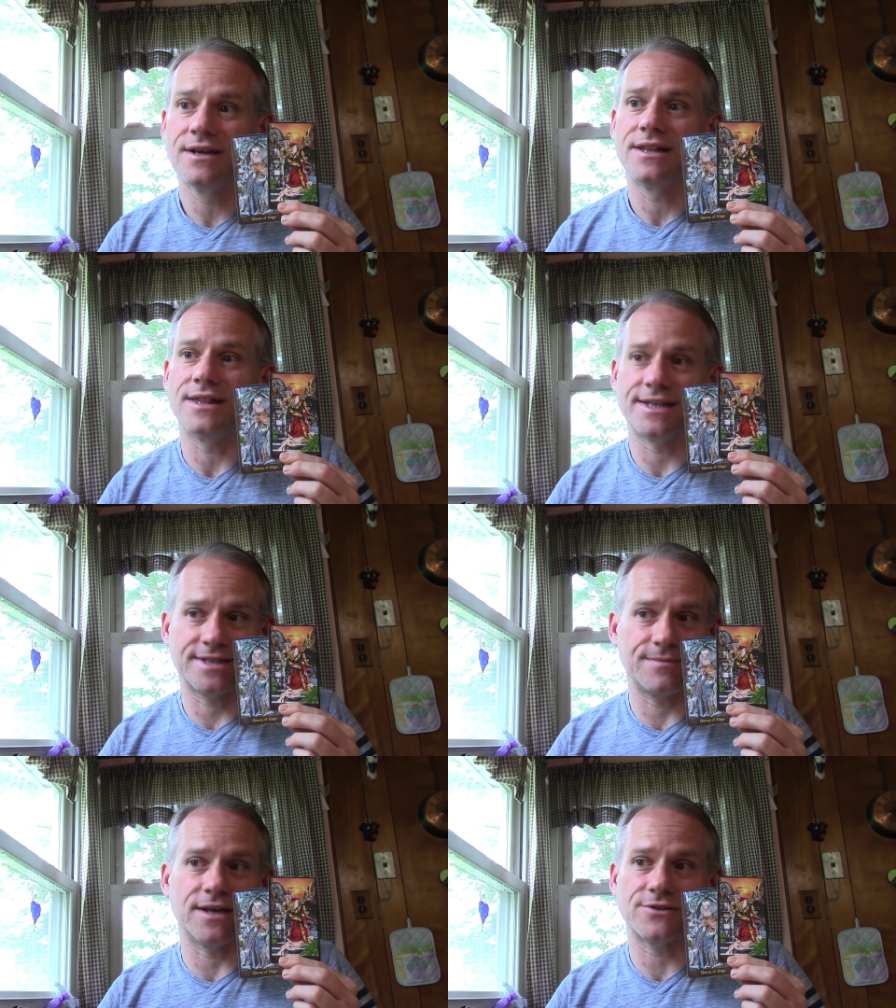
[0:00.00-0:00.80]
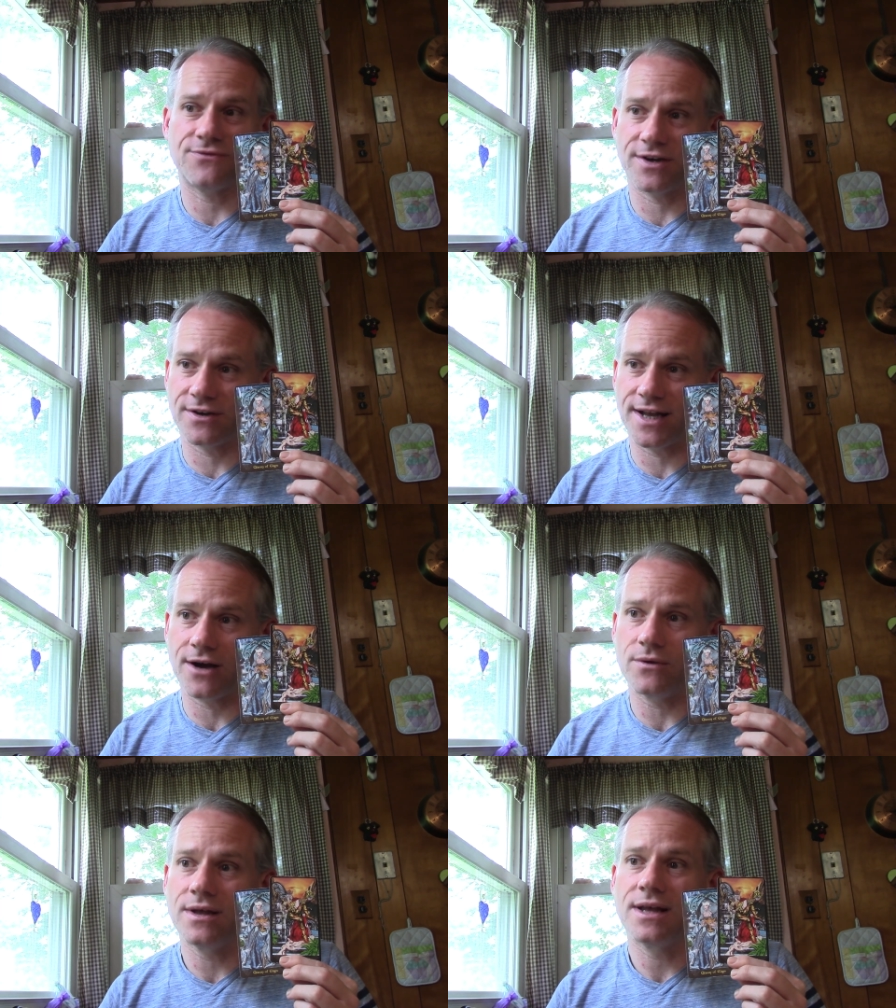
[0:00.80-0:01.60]
Let somebody else figure it
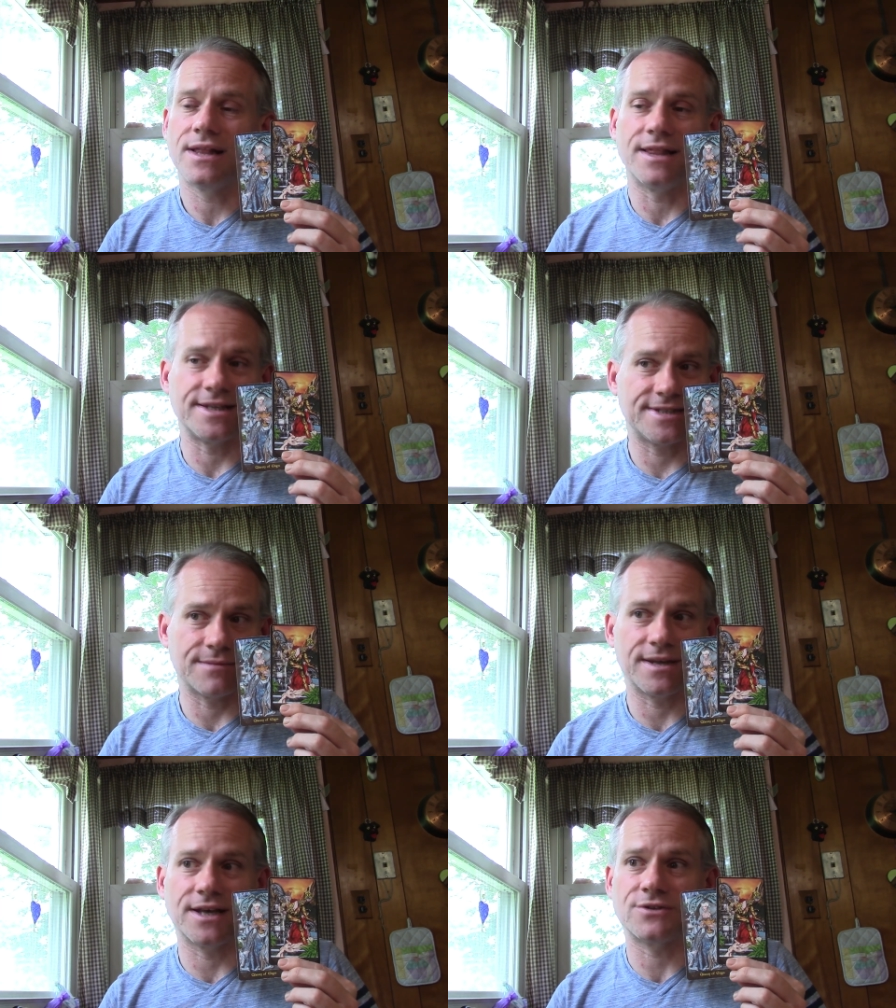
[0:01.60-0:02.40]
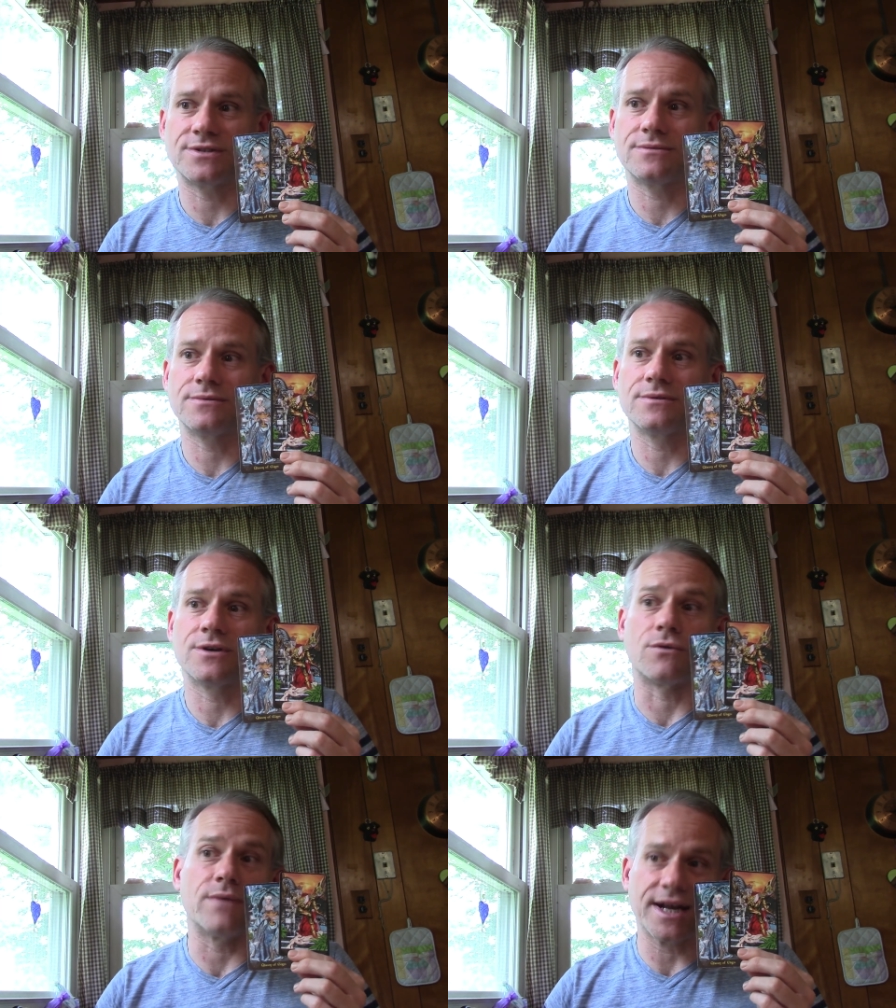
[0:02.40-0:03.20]
out. Let somebody else
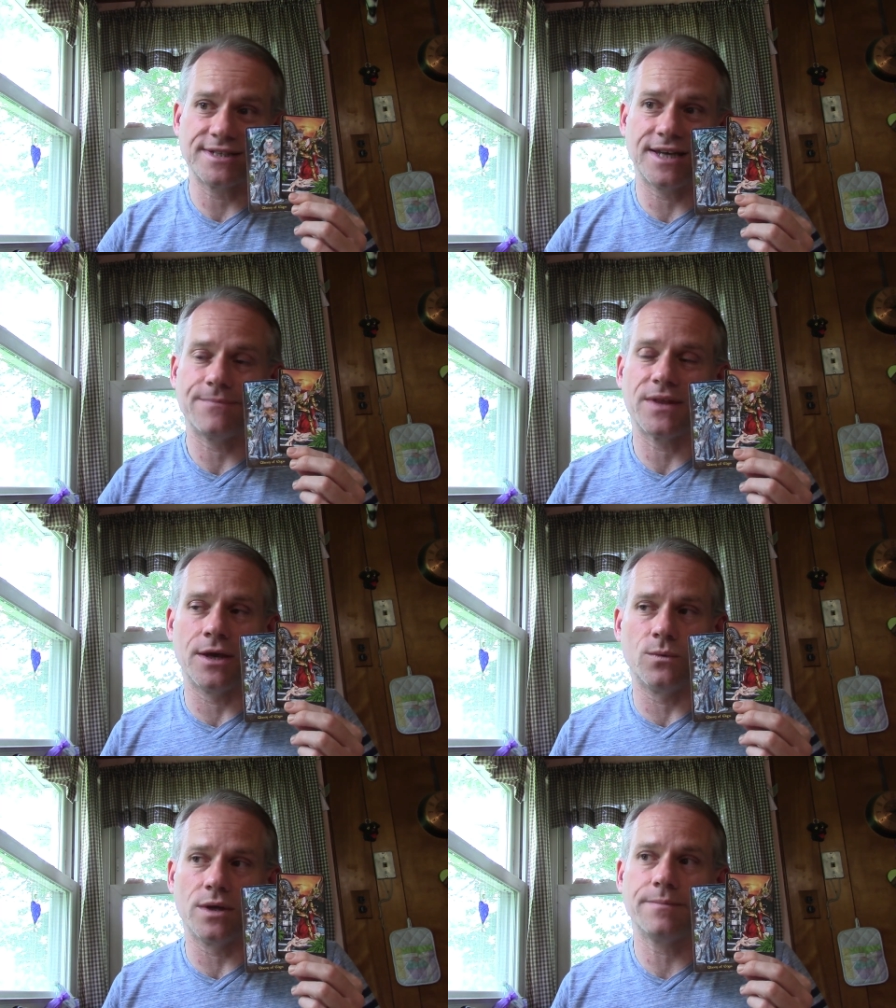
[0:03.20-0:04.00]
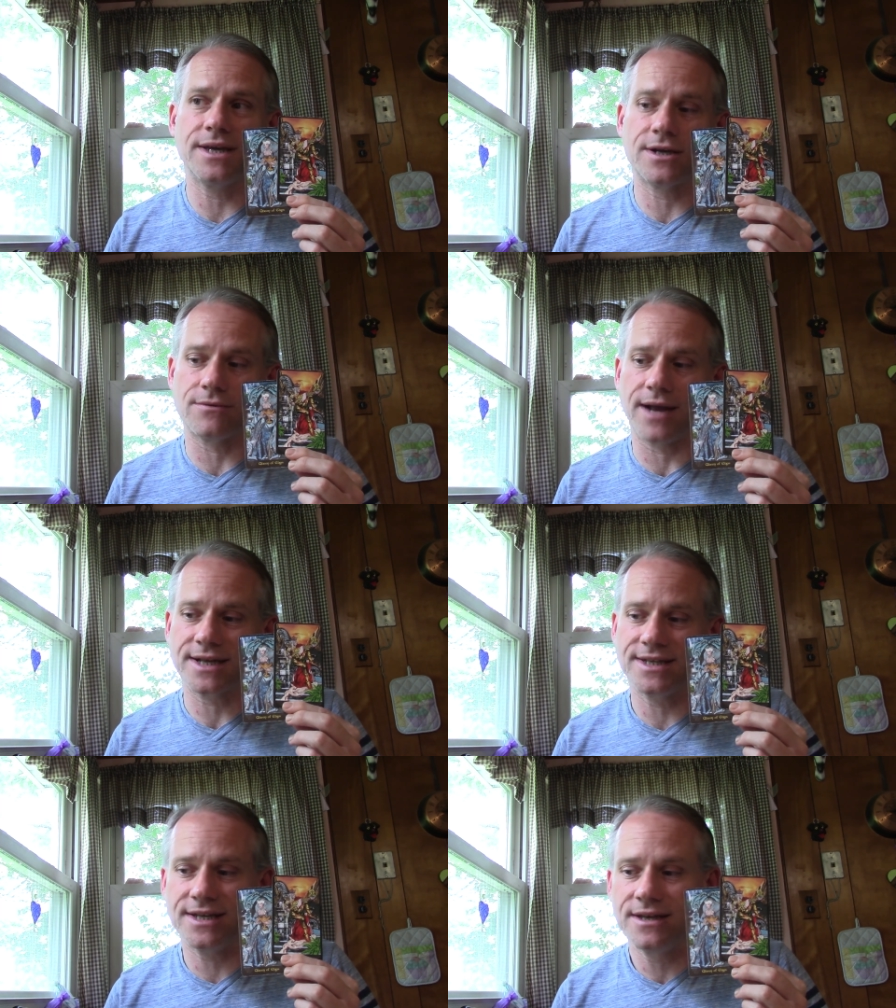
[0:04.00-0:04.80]
correct it. It will be
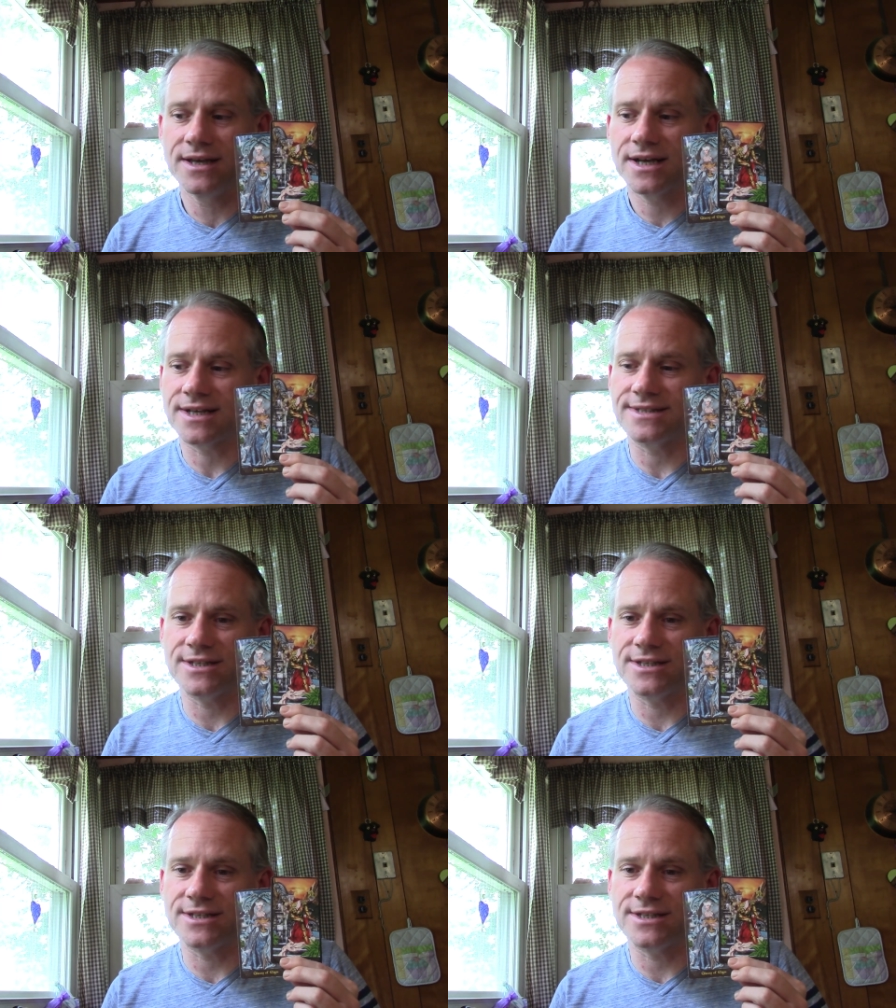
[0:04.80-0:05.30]
corrected because these